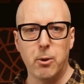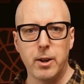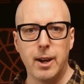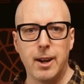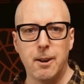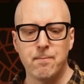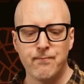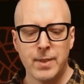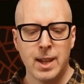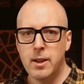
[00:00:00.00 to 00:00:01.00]
Uh,
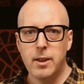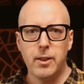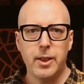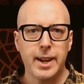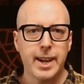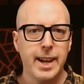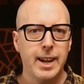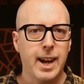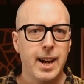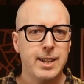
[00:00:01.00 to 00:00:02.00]
then again,
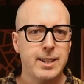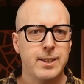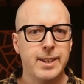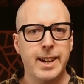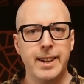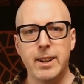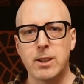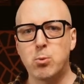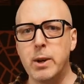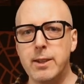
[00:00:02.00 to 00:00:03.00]
I cannot
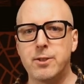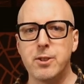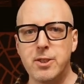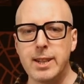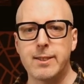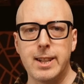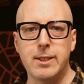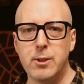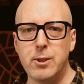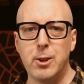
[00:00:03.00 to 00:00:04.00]
really suggest that you
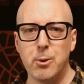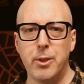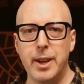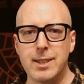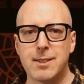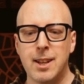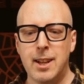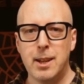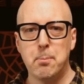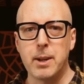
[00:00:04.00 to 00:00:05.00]
do this
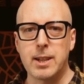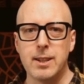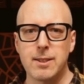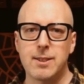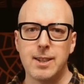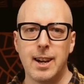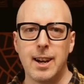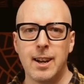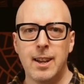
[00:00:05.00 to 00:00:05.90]
because uh,